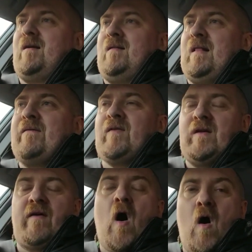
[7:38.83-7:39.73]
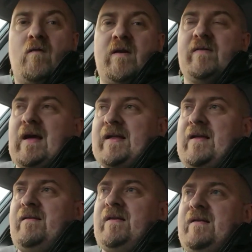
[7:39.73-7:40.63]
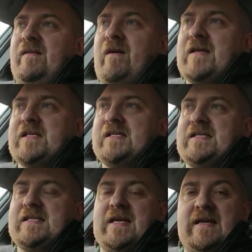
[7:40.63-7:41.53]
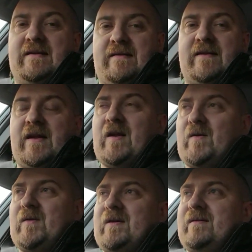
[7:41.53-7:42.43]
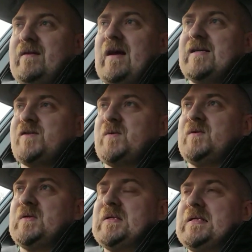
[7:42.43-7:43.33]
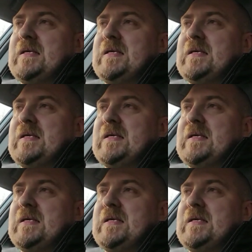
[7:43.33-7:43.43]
level of horror that you're actually seeing. You know, the actual,